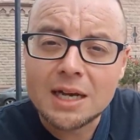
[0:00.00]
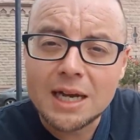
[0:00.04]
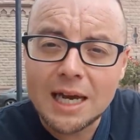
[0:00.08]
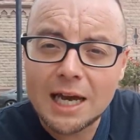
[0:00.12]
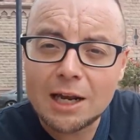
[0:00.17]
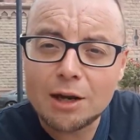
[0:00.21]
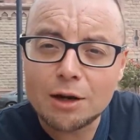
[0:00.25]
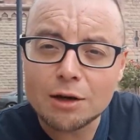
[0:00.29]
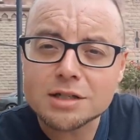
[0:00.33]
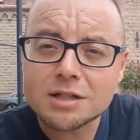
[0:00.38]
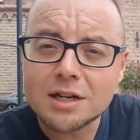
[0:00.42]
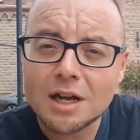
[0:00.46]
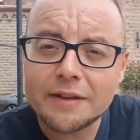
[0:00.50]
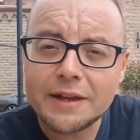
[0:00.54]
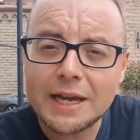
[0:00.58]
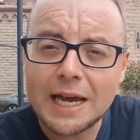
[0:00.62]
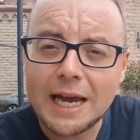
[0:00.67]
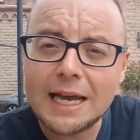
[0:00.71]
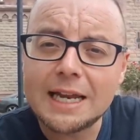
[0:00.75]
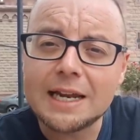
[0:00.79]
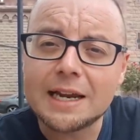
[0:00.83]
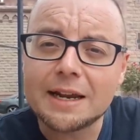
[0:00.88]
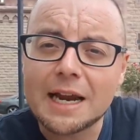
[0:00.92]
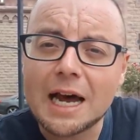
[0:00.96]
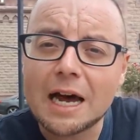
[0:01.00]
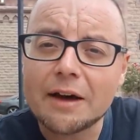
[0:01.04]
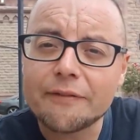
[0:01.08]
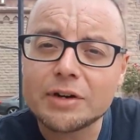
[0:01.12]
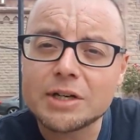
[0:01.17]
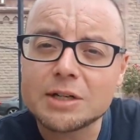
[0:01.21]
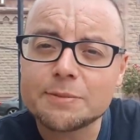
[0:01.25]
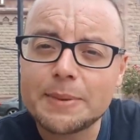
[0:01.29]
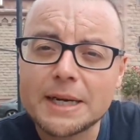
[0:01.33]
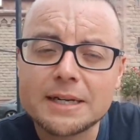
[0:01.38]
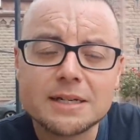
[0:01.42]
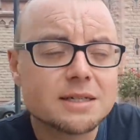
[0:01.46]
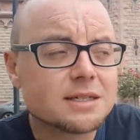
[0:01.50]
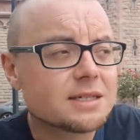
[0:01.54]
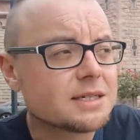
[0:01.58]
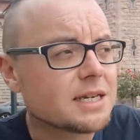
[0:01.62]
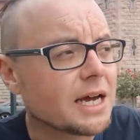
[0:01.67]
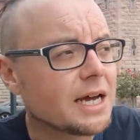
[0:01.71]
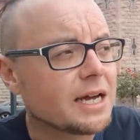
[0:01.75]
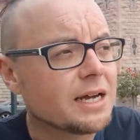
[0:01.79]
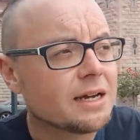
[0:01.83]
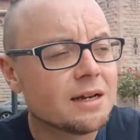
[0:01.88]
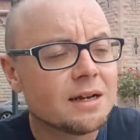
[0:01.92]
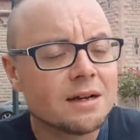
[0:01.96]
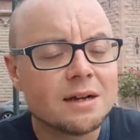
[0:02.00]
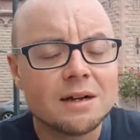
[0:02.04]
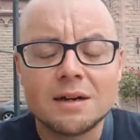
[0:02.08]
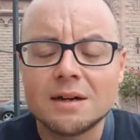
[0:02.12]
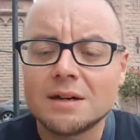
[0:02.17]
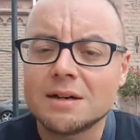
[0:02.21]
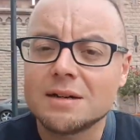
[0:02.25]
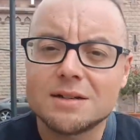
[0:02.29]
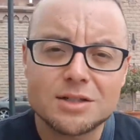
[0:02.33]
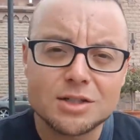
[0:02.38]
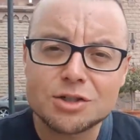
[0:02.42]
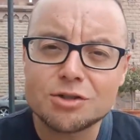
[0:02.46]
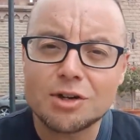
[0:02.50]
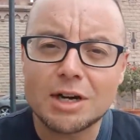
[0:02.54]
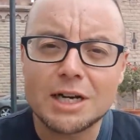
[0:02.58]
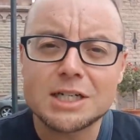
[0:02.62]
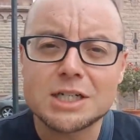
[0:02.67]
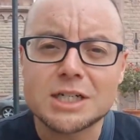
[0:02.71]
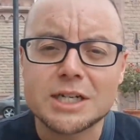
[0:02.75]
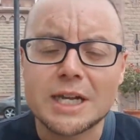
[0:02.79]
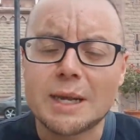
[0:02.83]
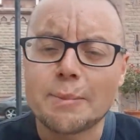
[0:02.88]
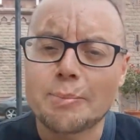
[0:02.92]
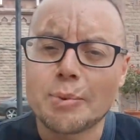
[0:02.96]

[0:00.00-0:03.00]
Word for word: it looks like the alien out of Independence Day, strangely.